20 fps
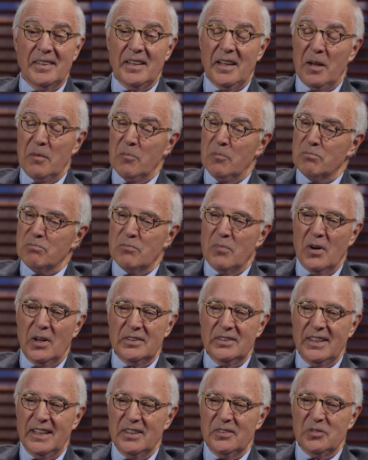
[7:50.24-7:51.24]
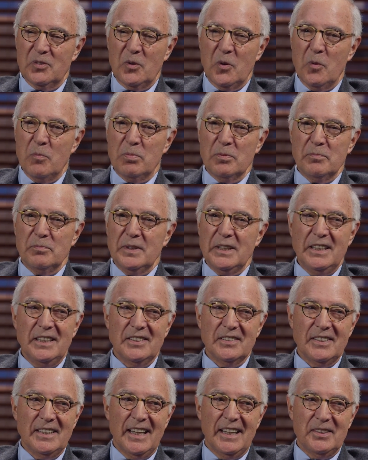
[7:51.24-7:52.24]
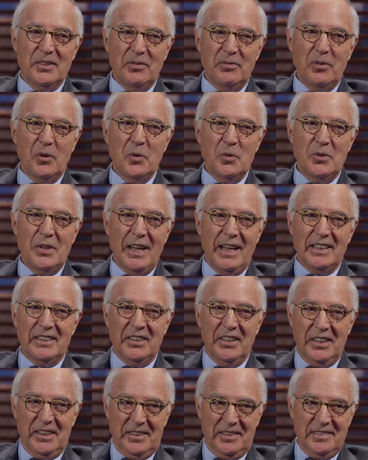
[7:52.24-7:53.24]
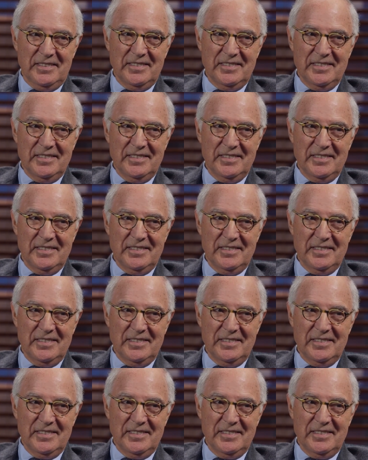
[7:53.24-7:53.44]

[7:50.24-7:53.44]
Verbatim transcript: I bought that scope immediately on the phone that night.